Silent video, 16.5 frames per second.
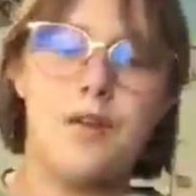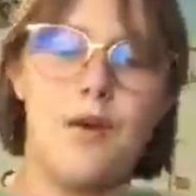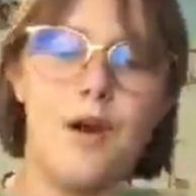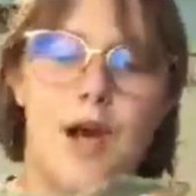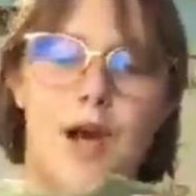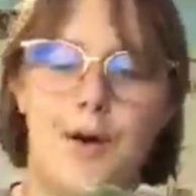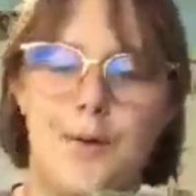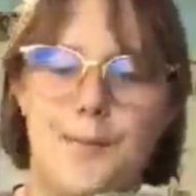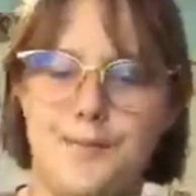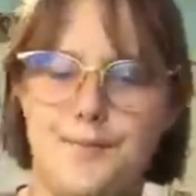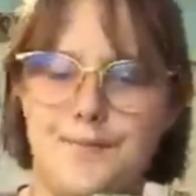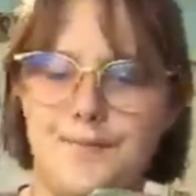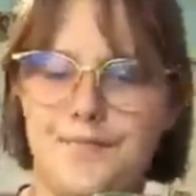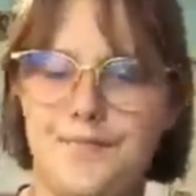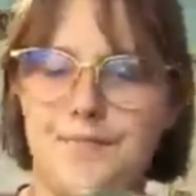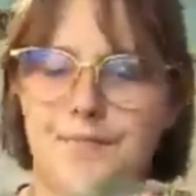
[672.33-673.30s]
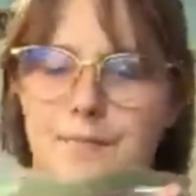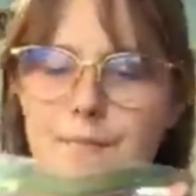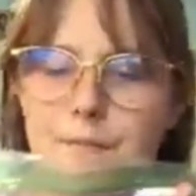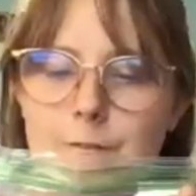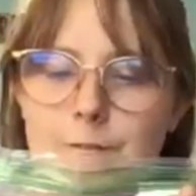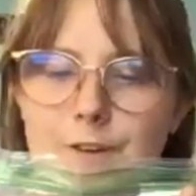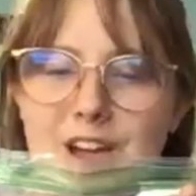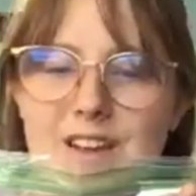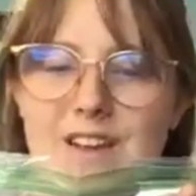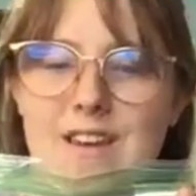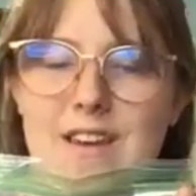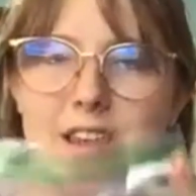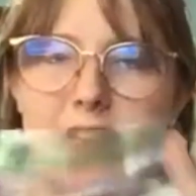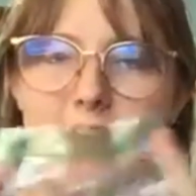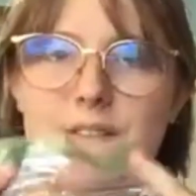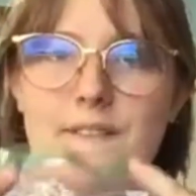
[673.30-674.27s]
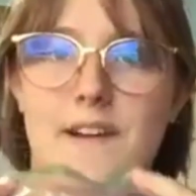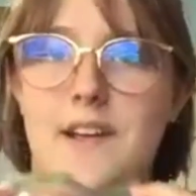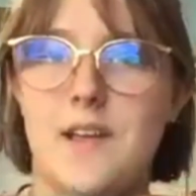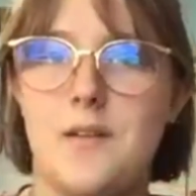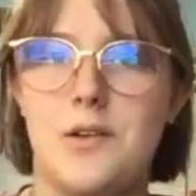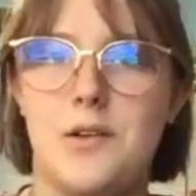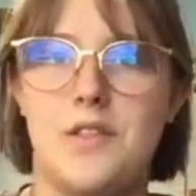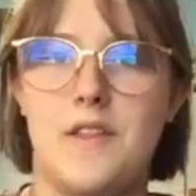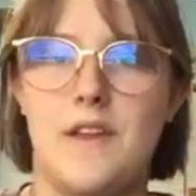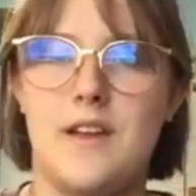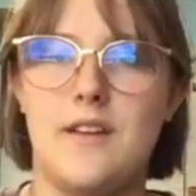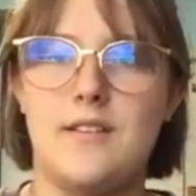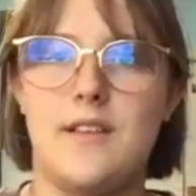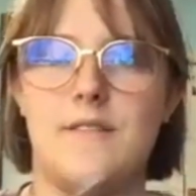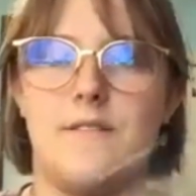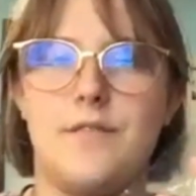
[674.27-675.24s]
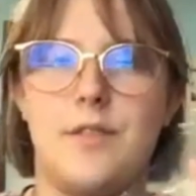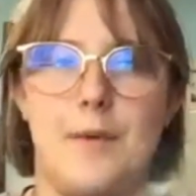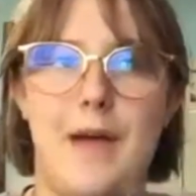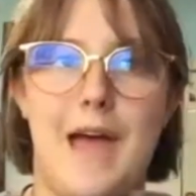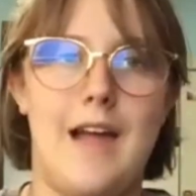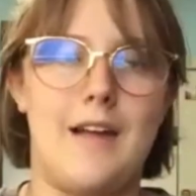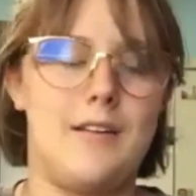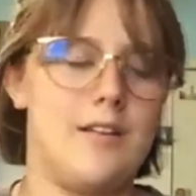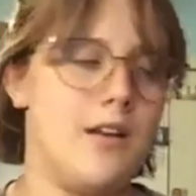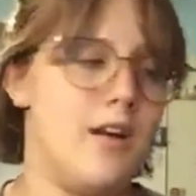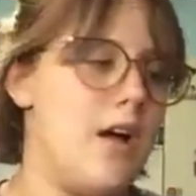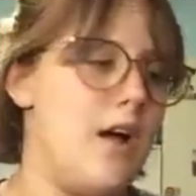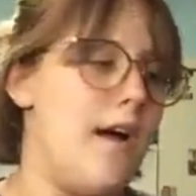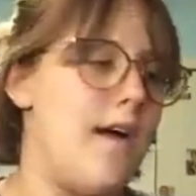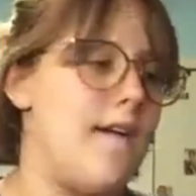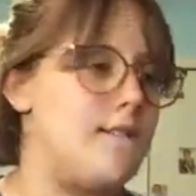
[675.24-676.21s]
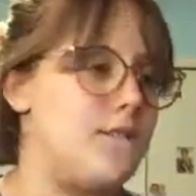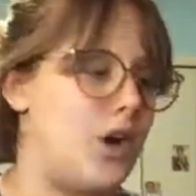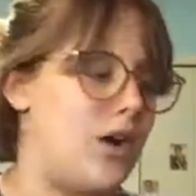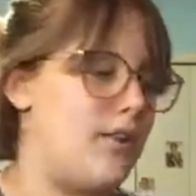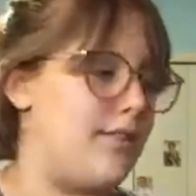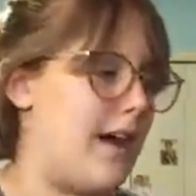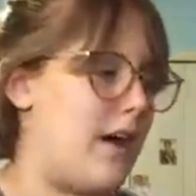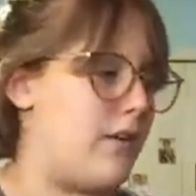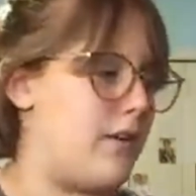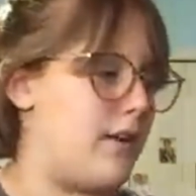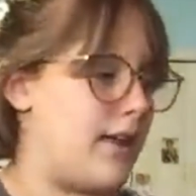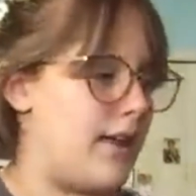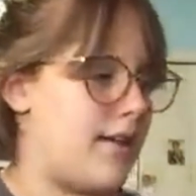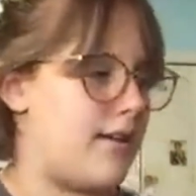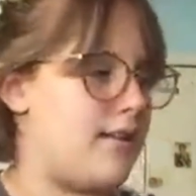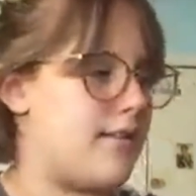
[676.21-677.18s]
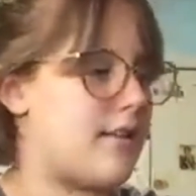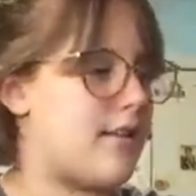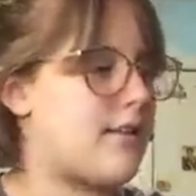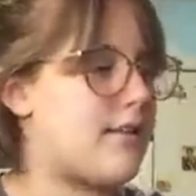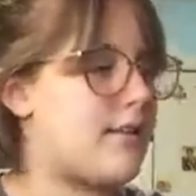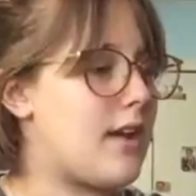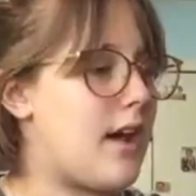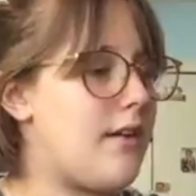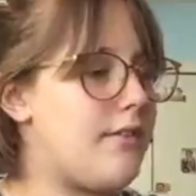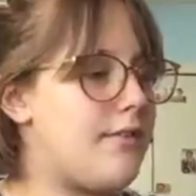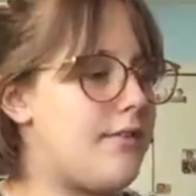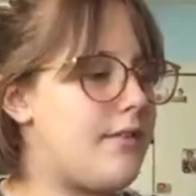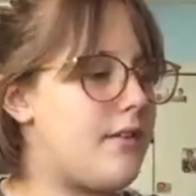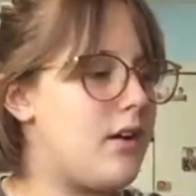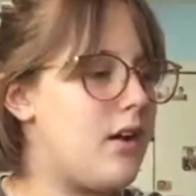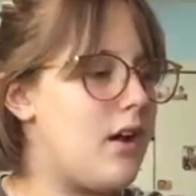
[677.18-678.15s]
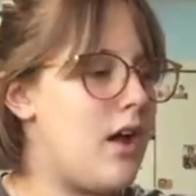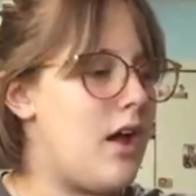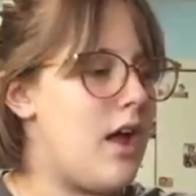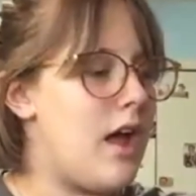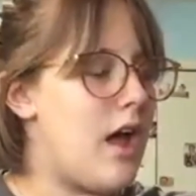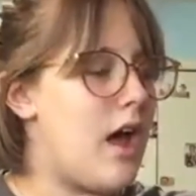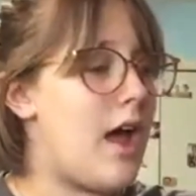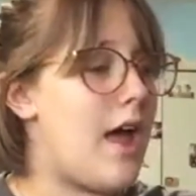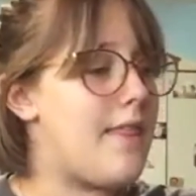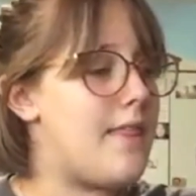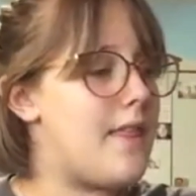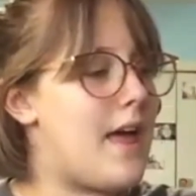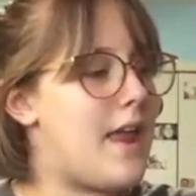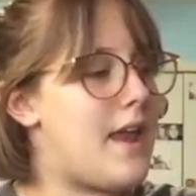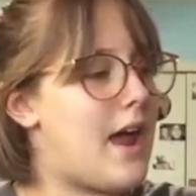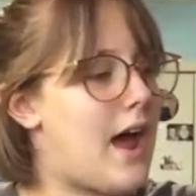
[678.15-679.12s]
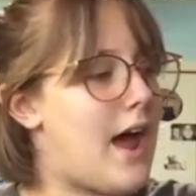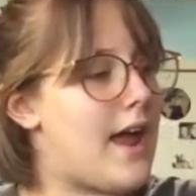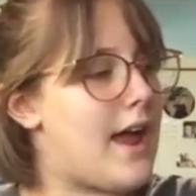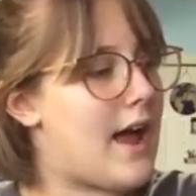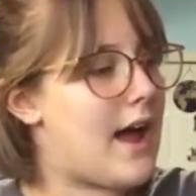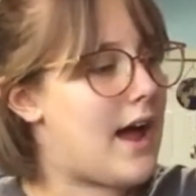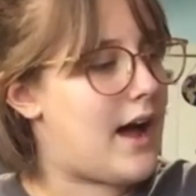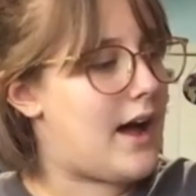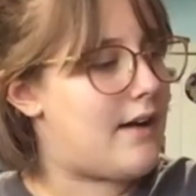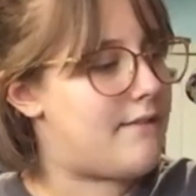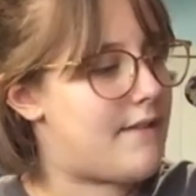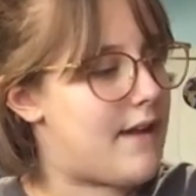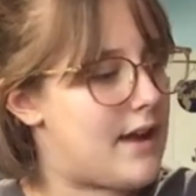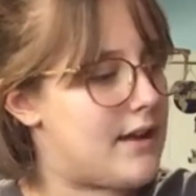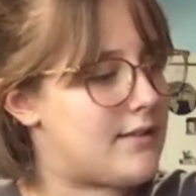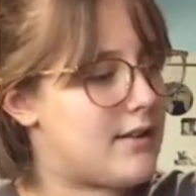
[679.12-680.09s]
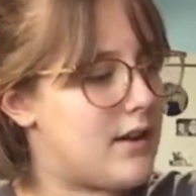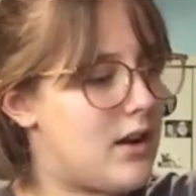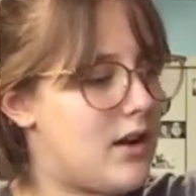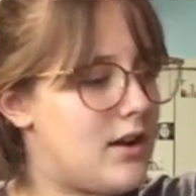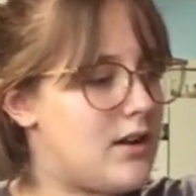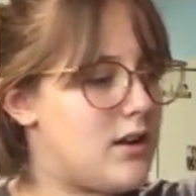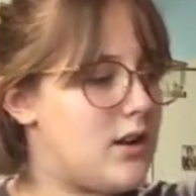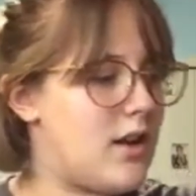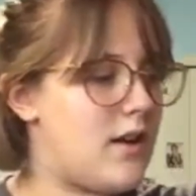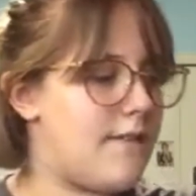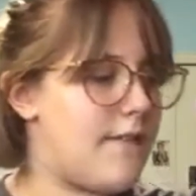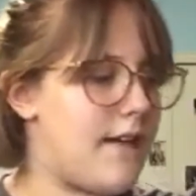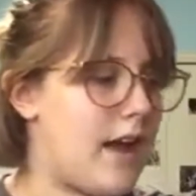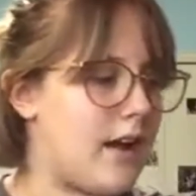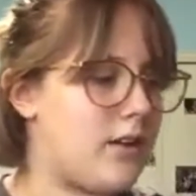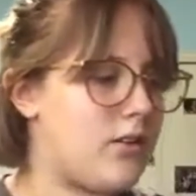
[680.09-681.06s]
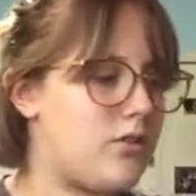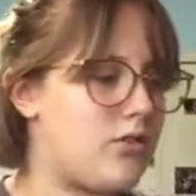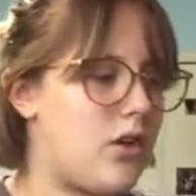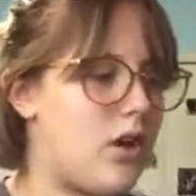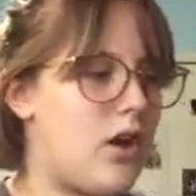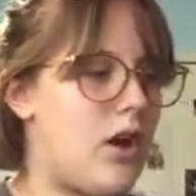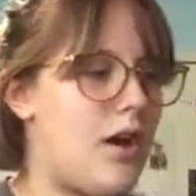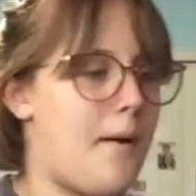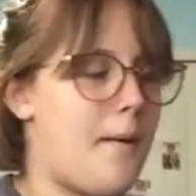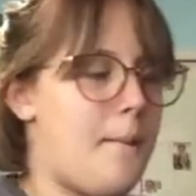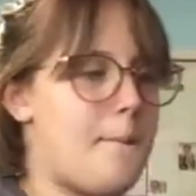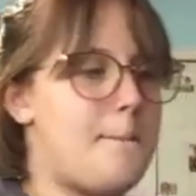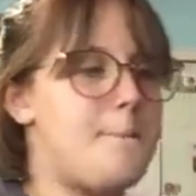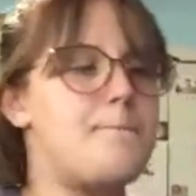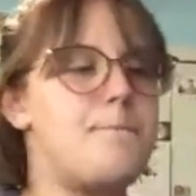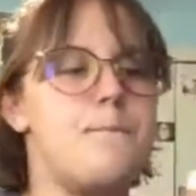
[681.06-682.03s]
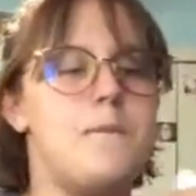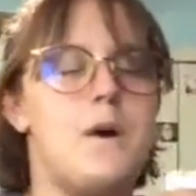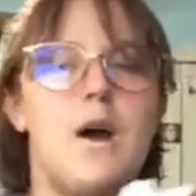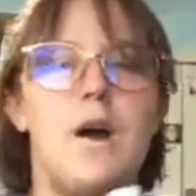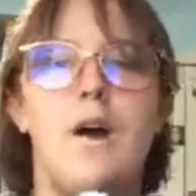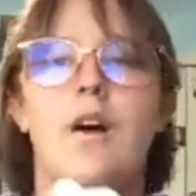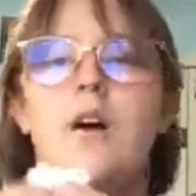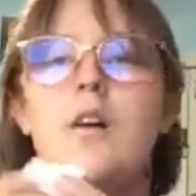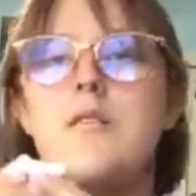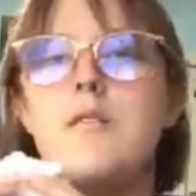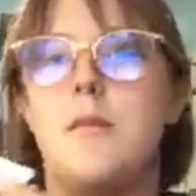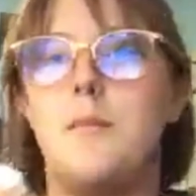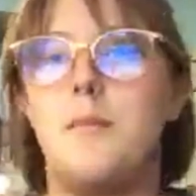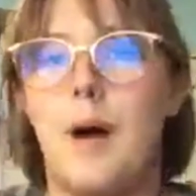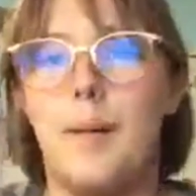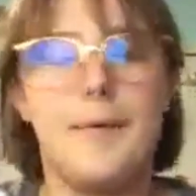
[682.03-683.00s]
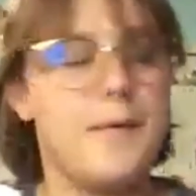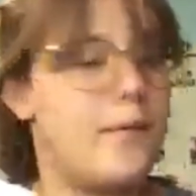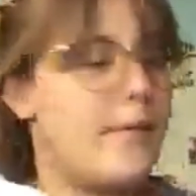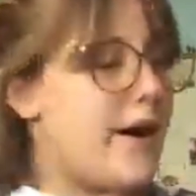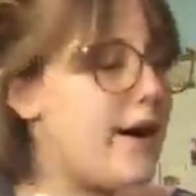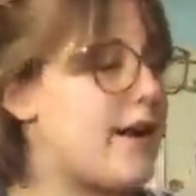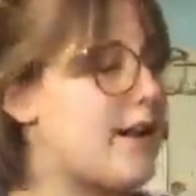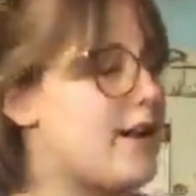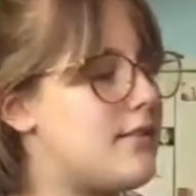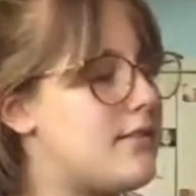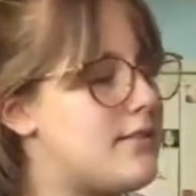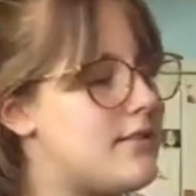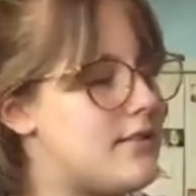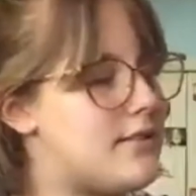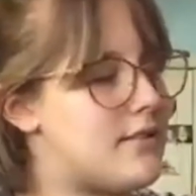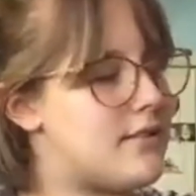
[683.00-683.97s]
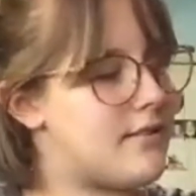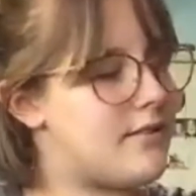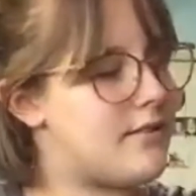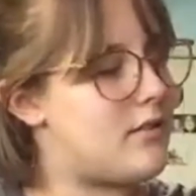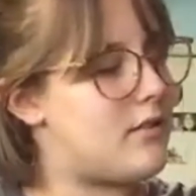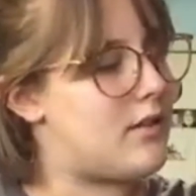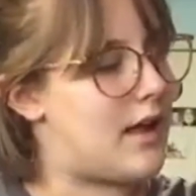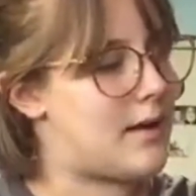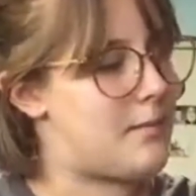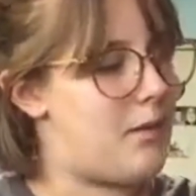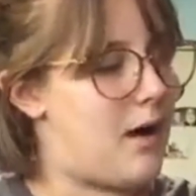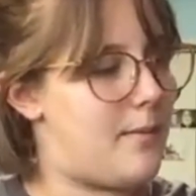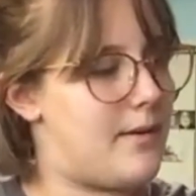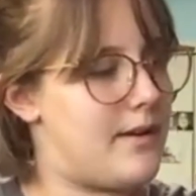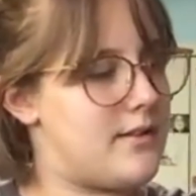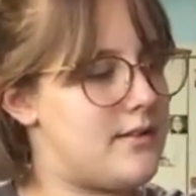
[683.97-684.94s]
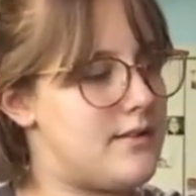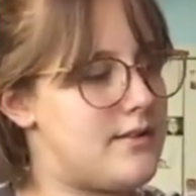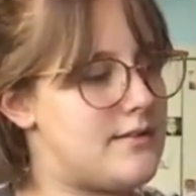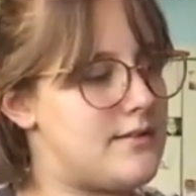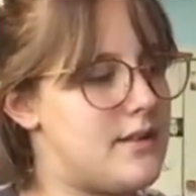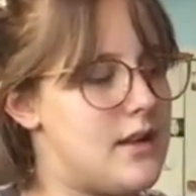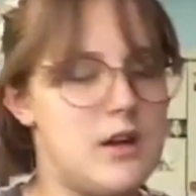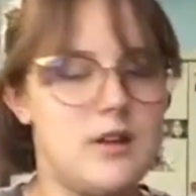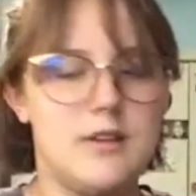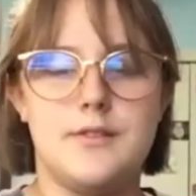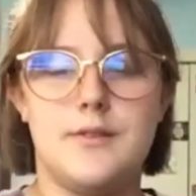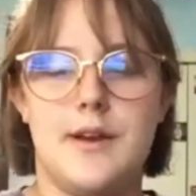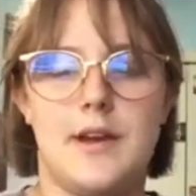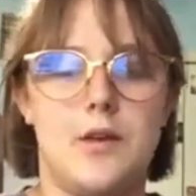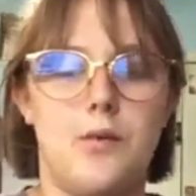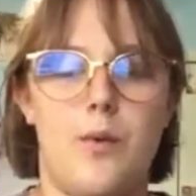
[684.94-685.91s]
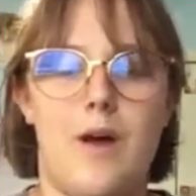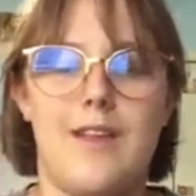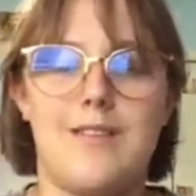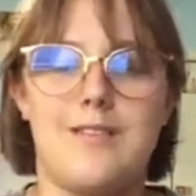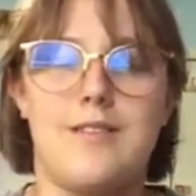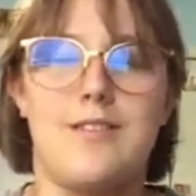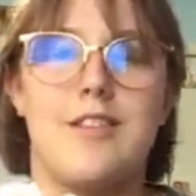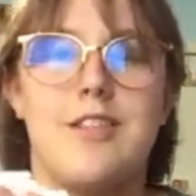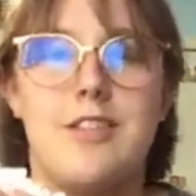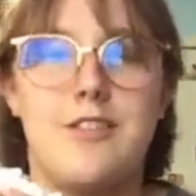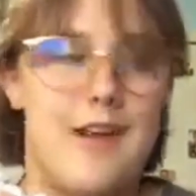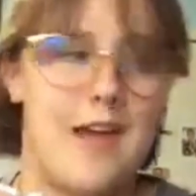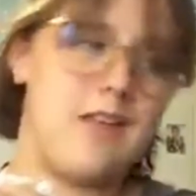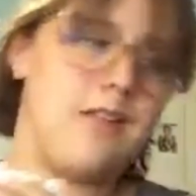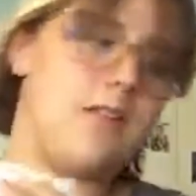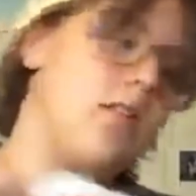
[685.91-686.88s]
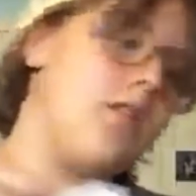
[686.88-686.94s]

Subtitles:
for any need. If I get anything, just the bag falls out and stuff. And then I have a ton of extra bobbin winds, like bobbins, so I can wind the thread